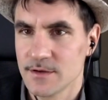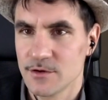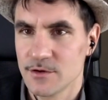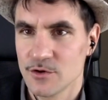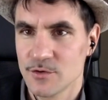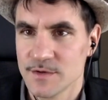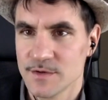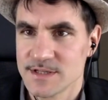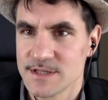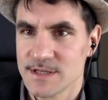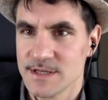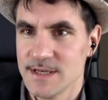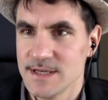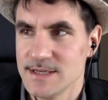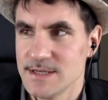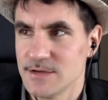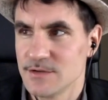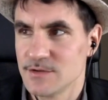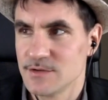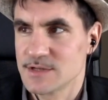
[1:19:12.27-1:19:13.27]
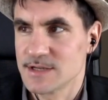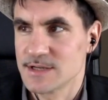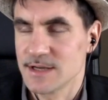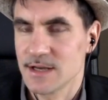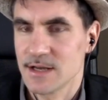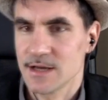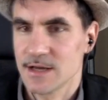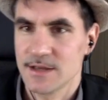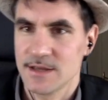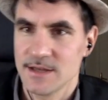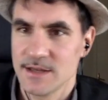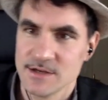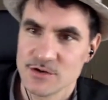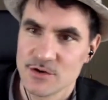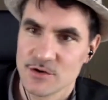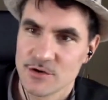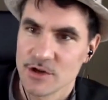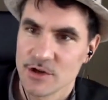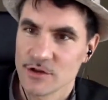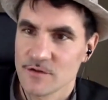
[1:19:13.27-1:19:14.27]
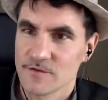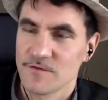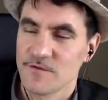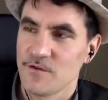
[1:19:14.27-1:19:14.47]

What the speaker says: it's easy to say, like, these are not the